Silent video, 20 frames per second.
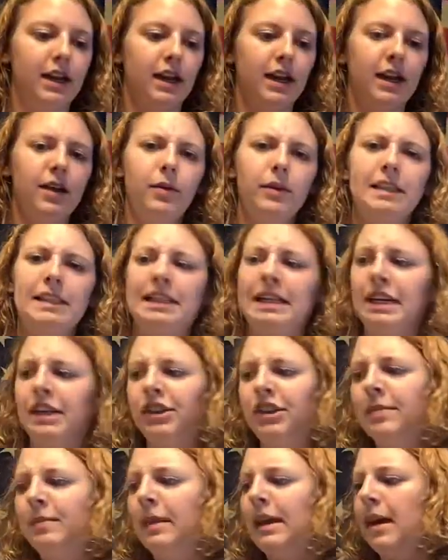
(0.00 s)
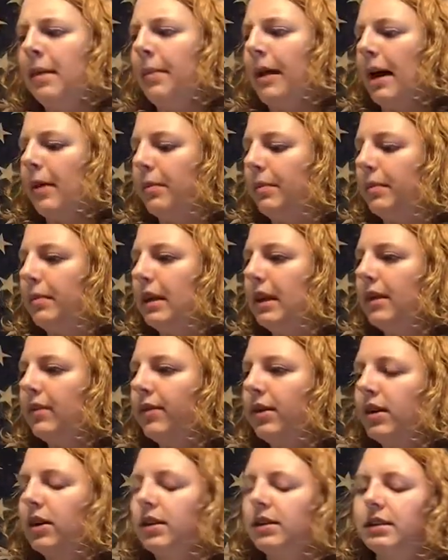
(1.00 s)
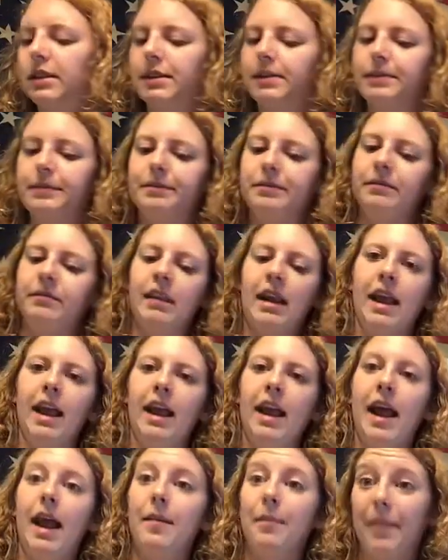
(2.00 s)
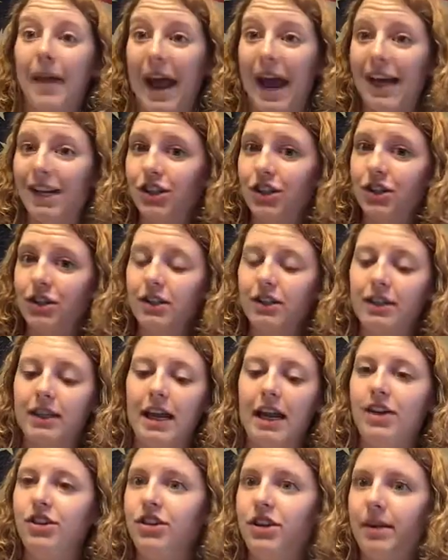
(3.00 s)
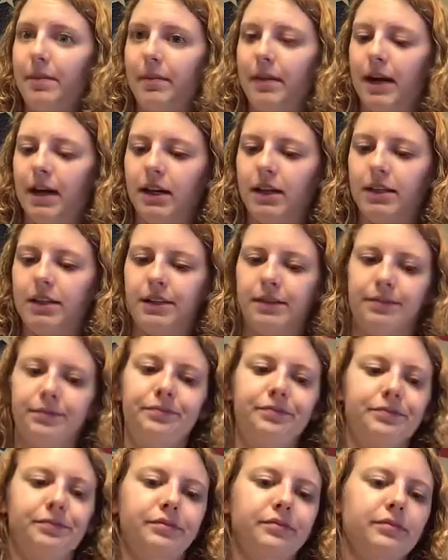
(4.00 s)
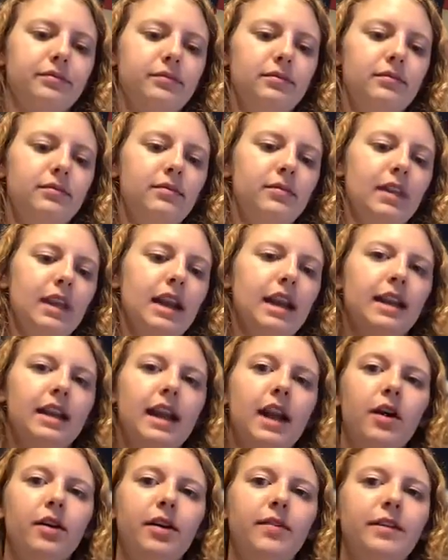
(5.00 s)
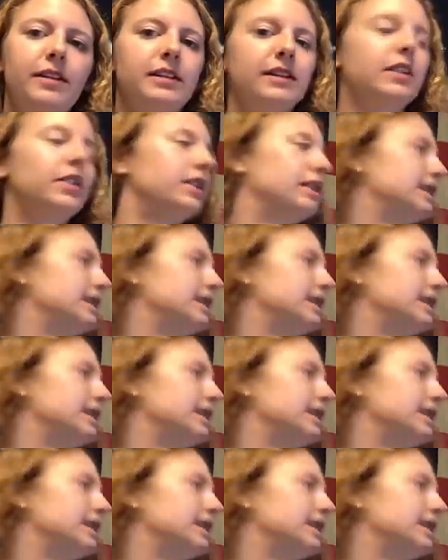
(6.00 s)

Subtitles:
It was teaching me about beavers and badgers and chipmunks. Now, if it's going